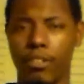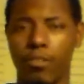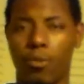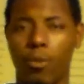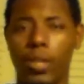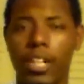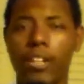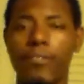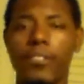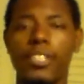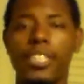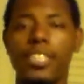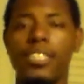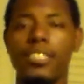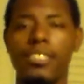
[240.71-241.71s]
or whatever
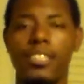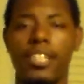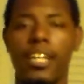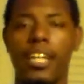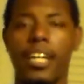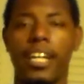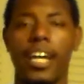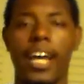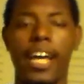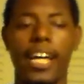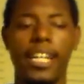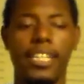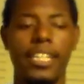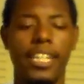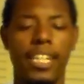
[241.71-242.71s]
it is,
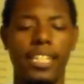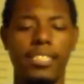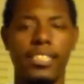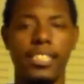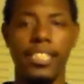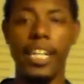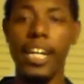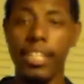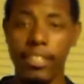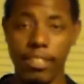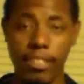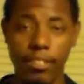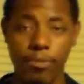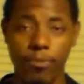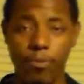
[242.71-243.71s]
and
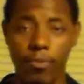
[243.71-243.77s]
together